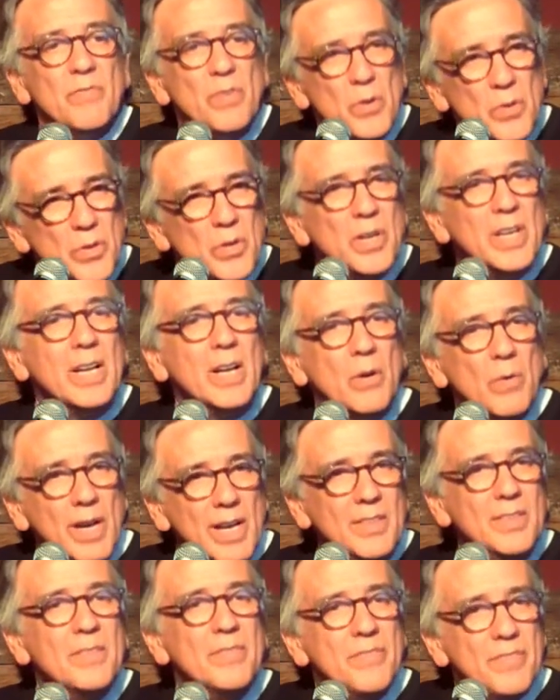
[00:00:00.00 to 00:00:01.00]
further
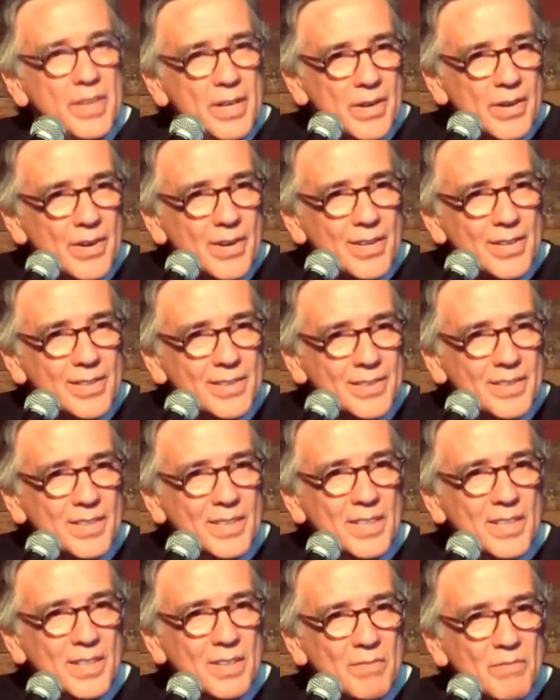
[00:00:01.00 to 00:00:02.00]
ingrain the fear,
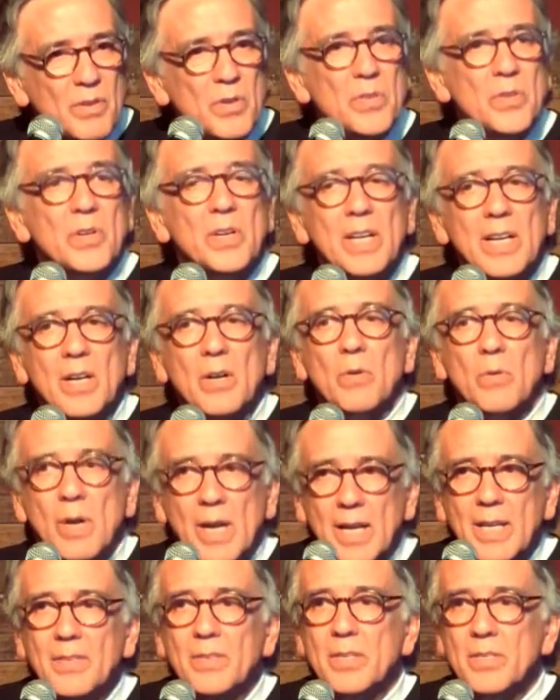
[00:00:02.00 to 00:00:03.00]
further
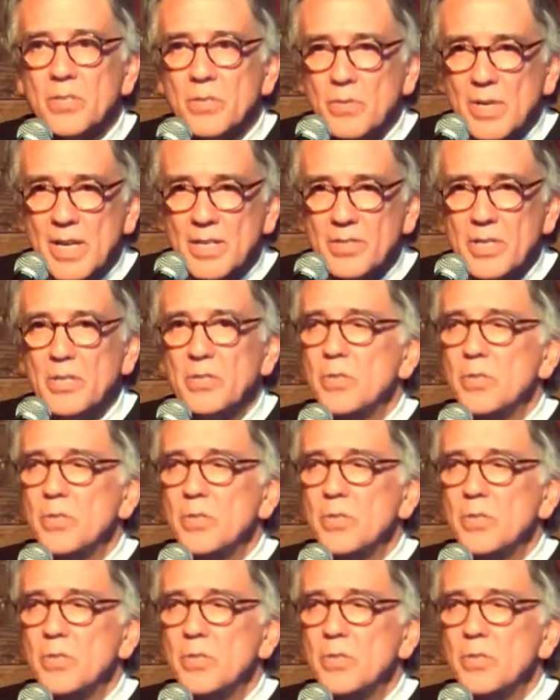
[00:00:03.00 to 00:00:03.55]
ingrain the stress.